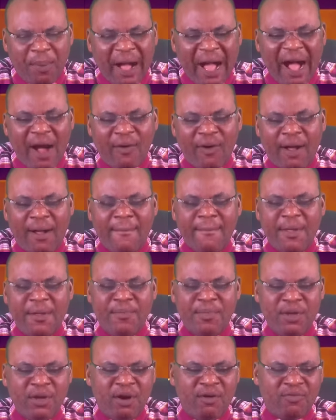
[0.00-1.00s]
power may
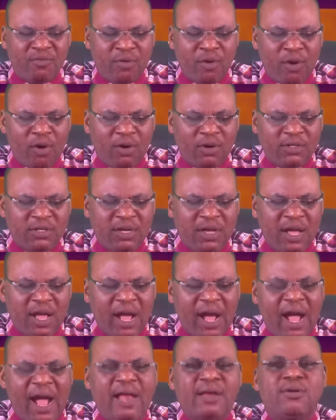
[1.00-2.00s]
be of God
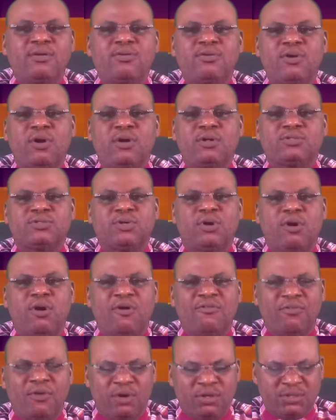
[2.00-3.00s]
and not
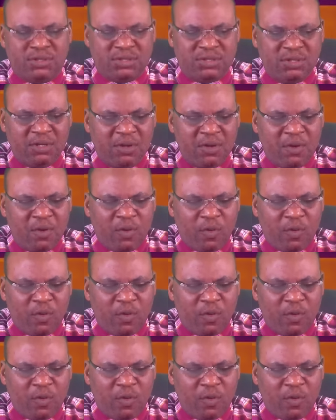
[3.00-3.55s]
of us.